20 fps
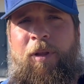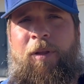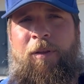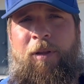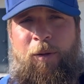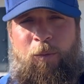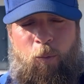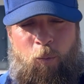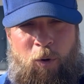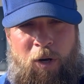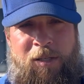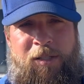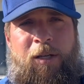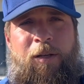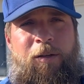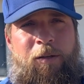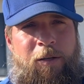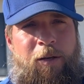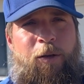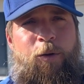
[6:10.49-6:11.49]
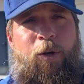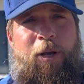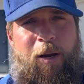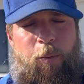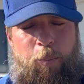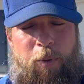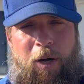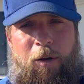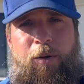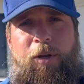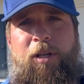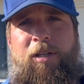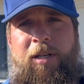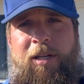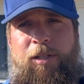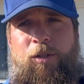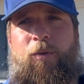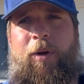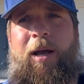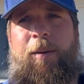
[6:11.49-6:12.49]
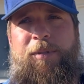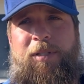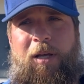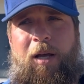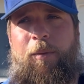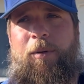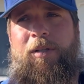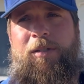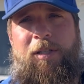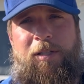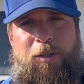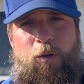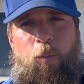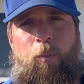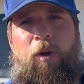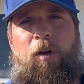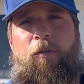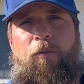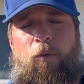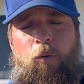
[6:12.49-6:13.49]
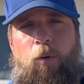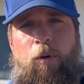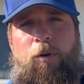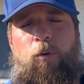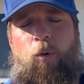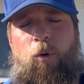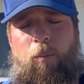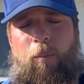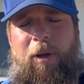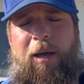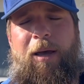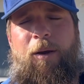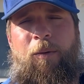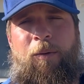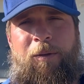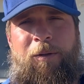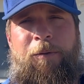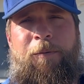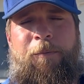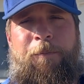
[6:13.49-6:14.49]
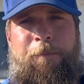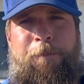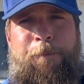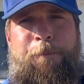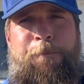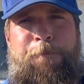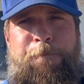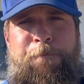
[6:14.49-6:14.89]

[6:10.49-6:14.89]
They're the ones that, you know, you got to buckle your chin straps up because it's going to be a four-quarter battle.